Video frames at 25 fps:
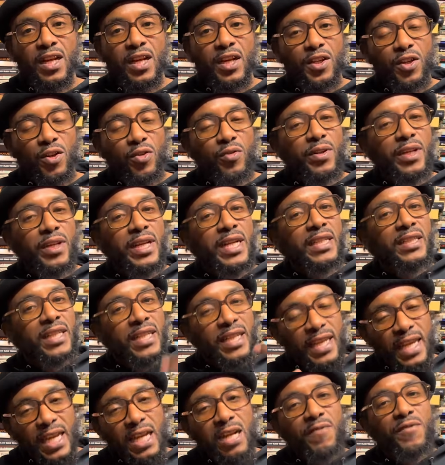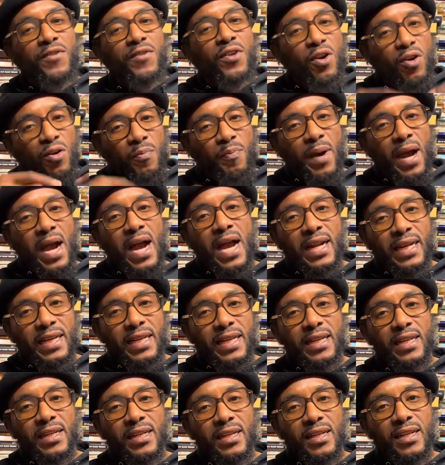You need to give your
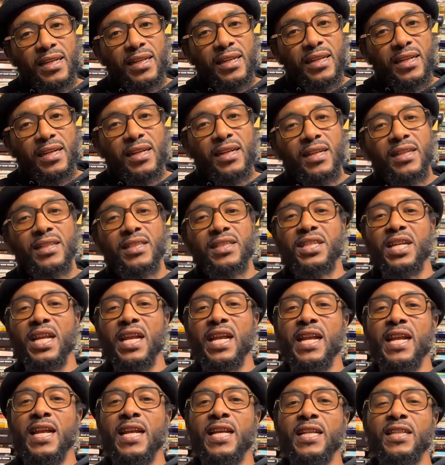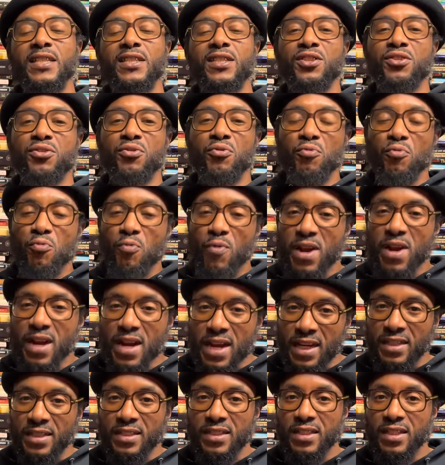body a chance to
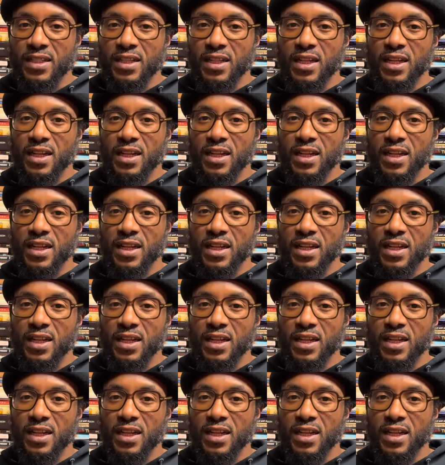rest.